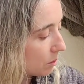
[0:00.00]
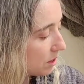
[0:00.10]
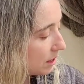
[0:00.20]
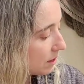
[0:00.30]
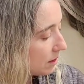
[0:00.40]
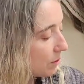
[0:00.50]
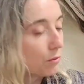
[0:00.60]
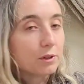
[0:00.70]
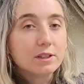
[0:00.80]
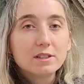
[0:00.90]
to see the
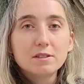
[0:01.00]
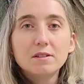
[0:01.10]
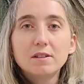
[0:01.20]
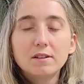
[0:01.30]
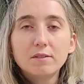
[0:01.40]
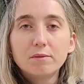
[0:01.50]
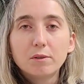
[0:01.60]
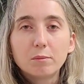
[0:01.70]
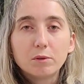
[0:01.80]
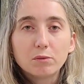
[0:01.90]
difference
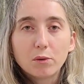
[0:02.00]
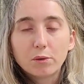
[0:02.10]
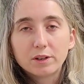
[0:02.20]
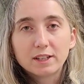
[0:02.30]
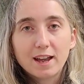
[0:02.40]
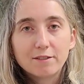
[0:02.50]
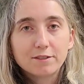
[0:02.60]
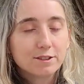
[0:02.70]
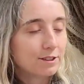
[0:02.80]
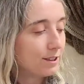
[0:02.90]
from before and
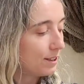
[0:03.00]
after.